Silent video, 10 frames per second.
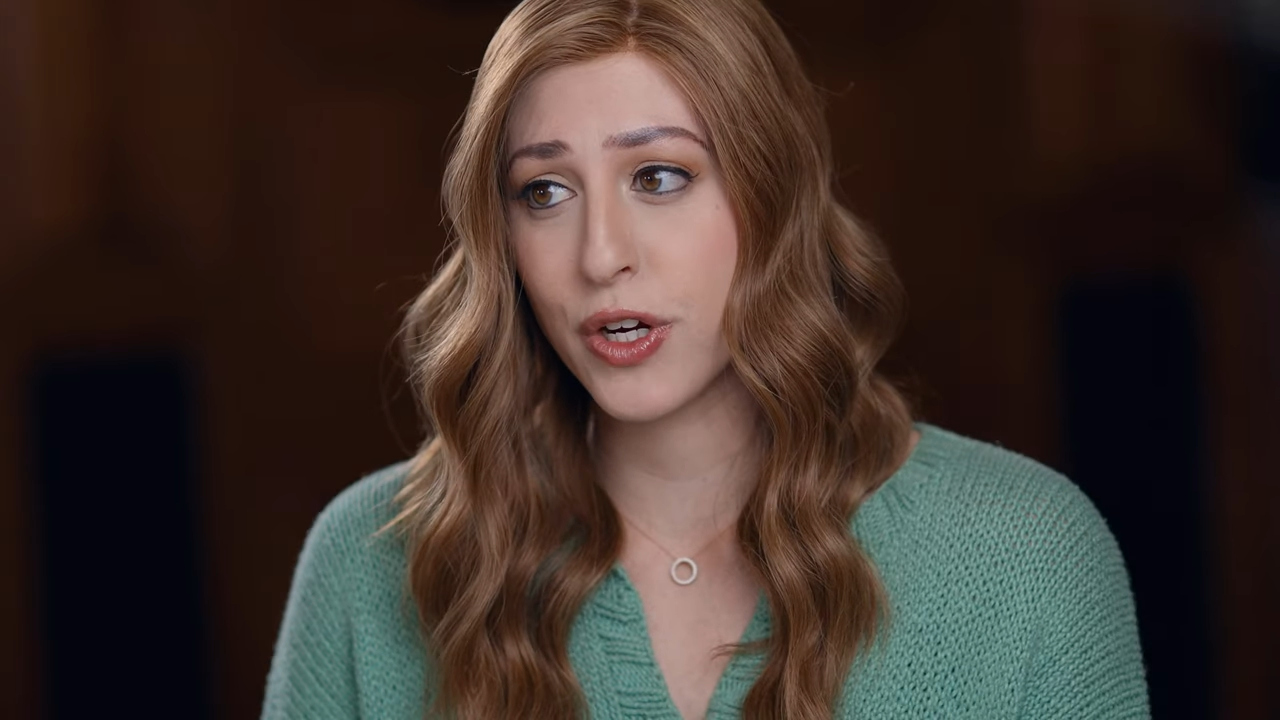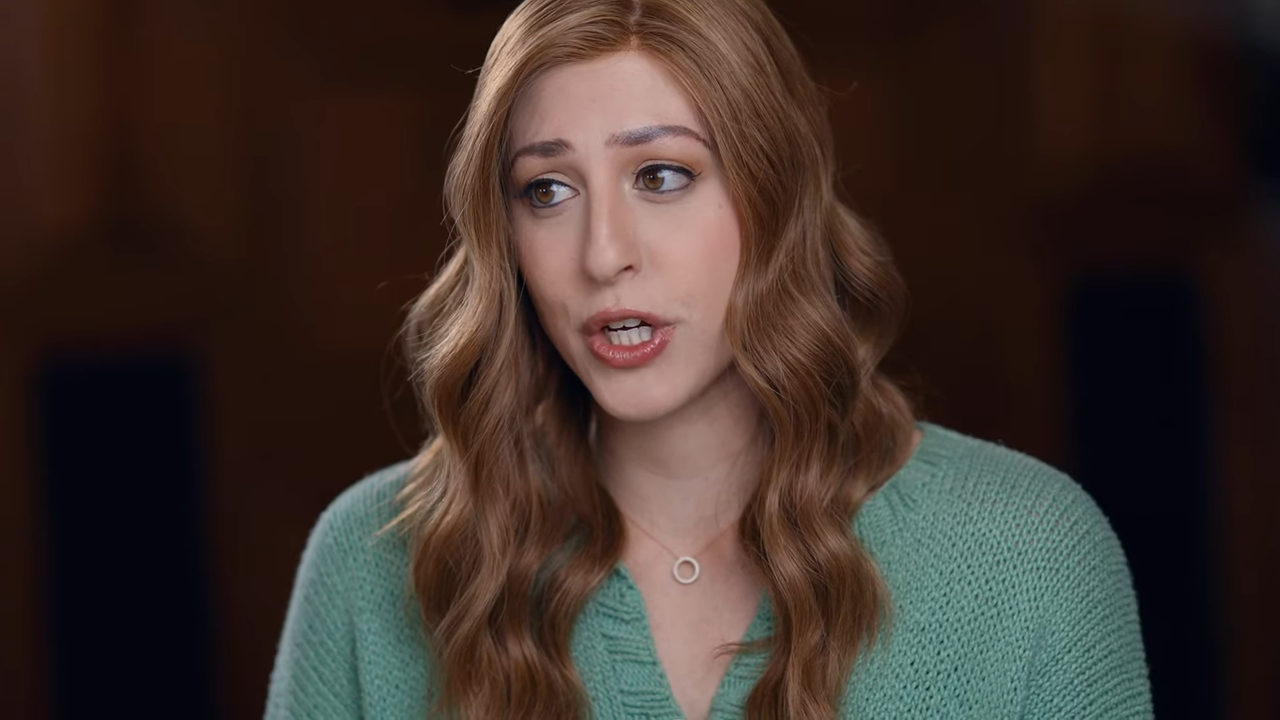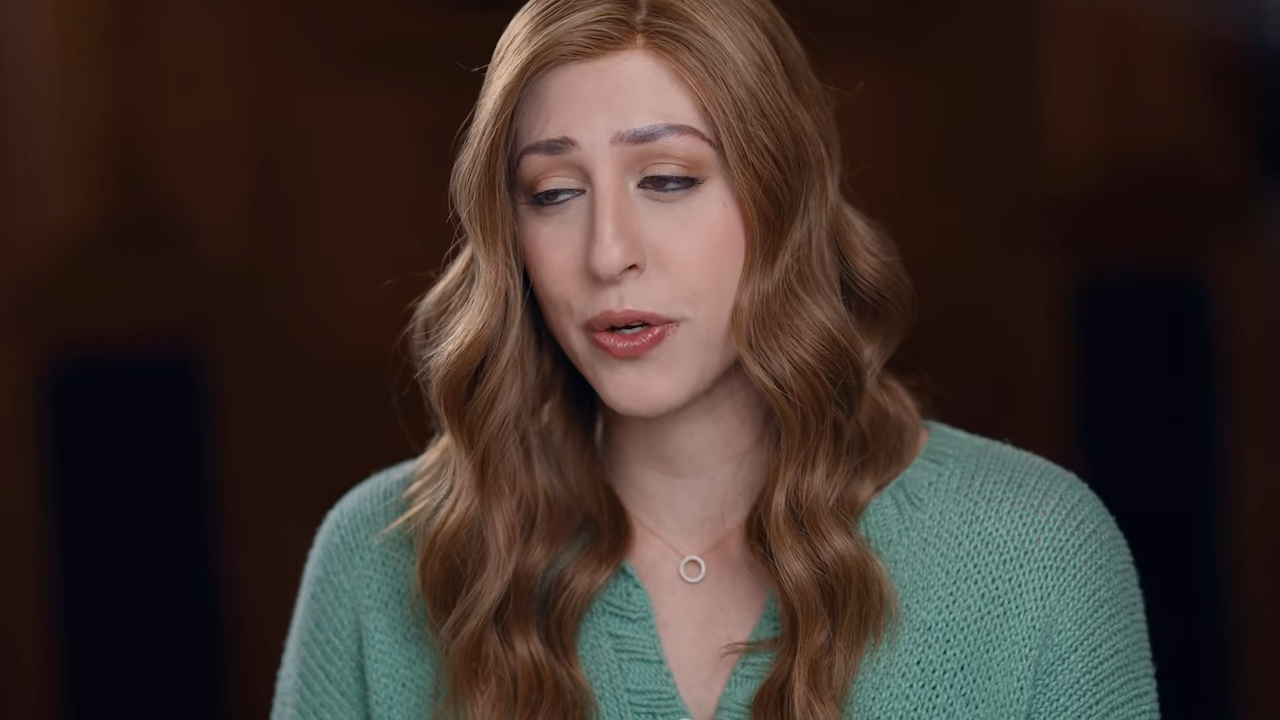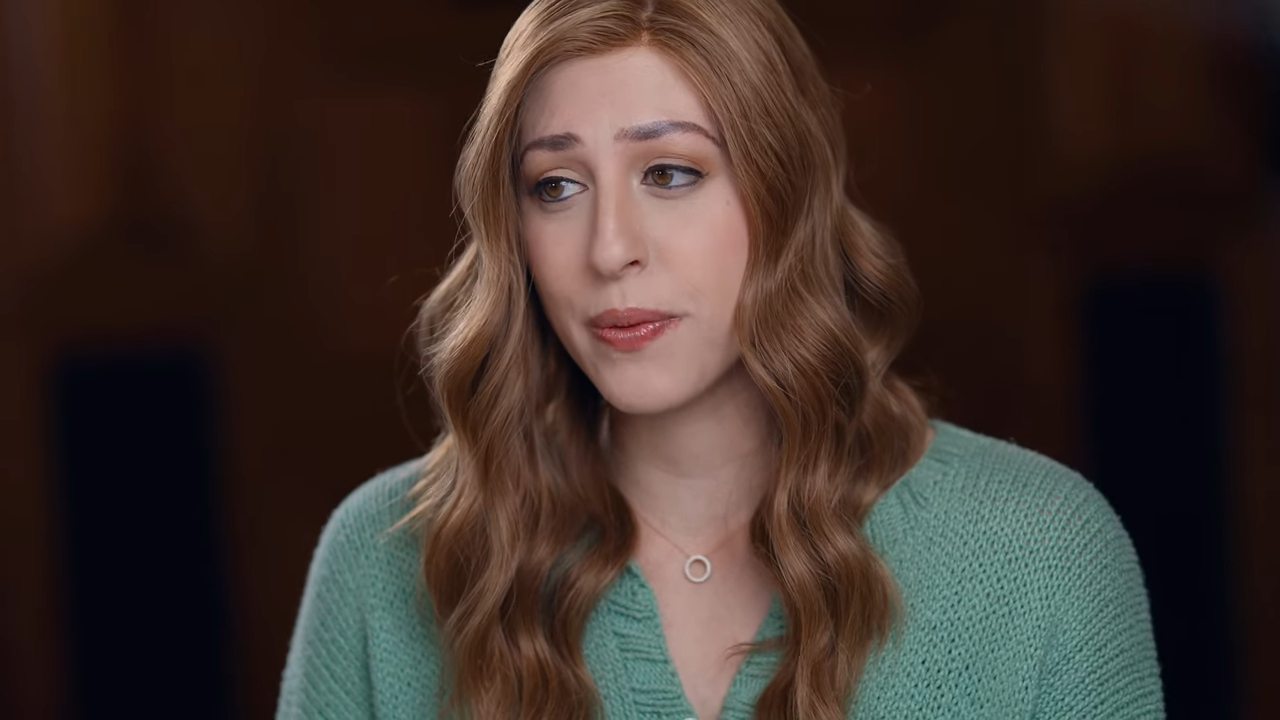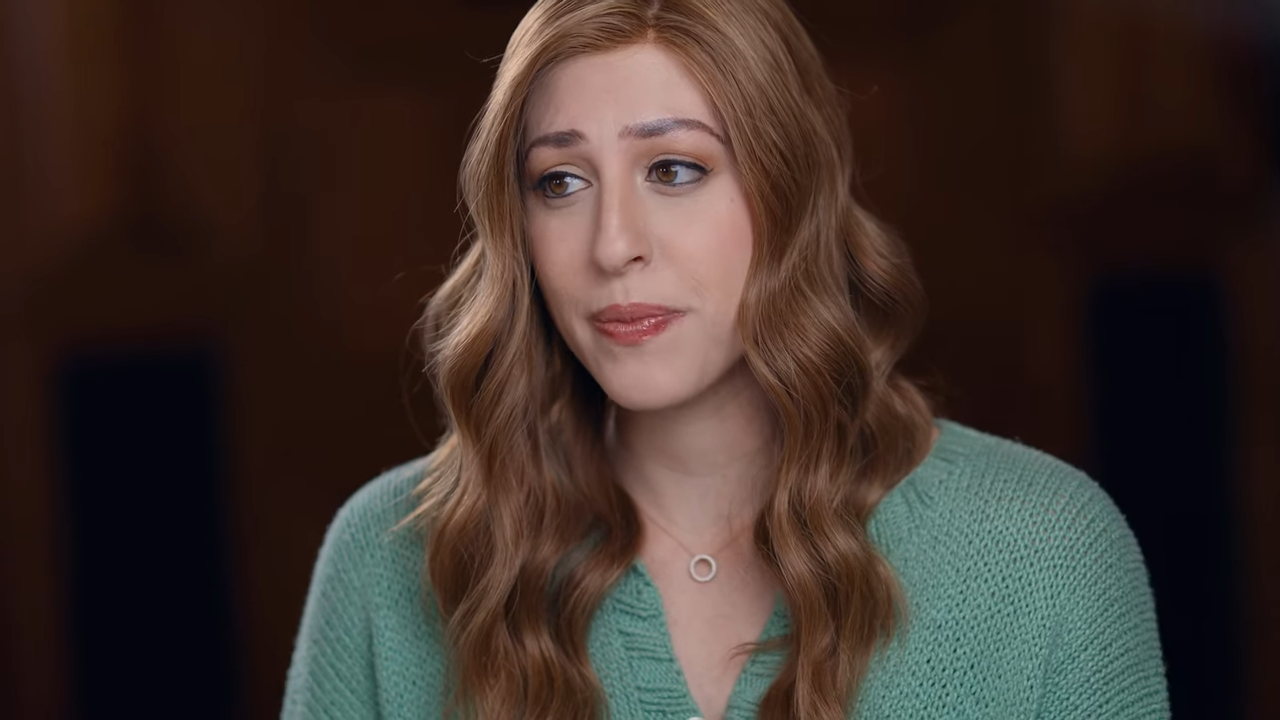for
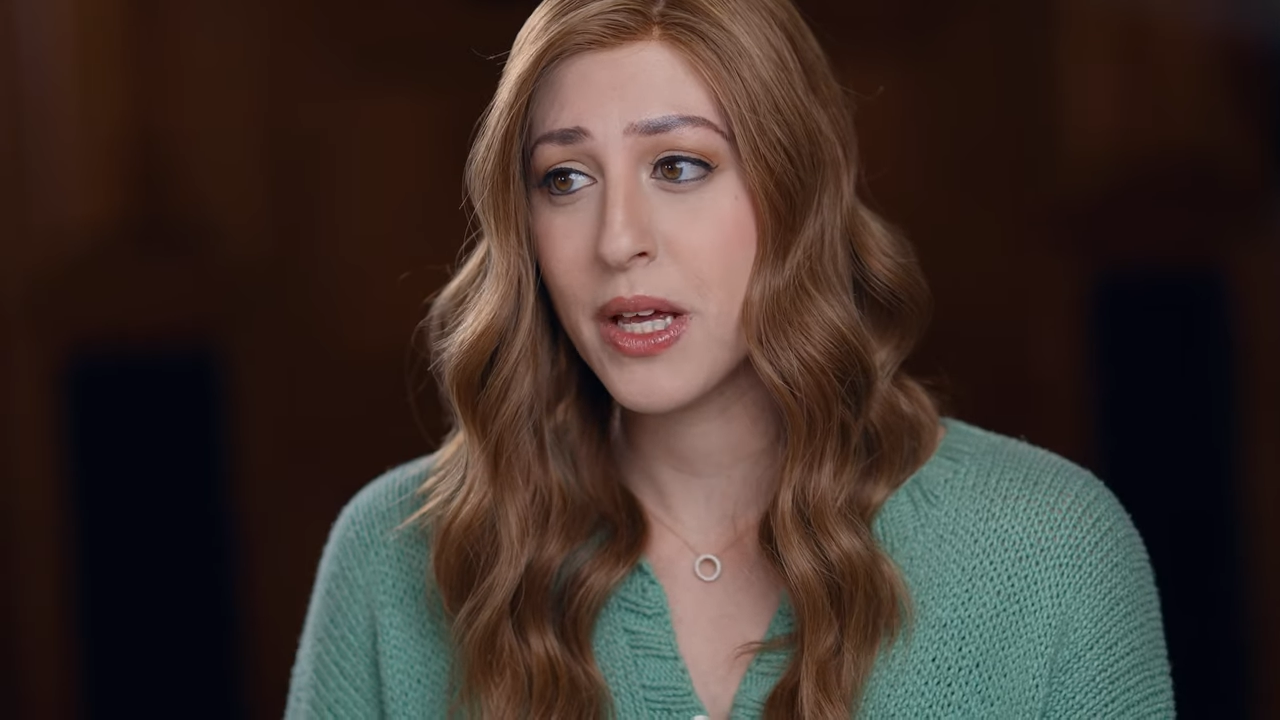you.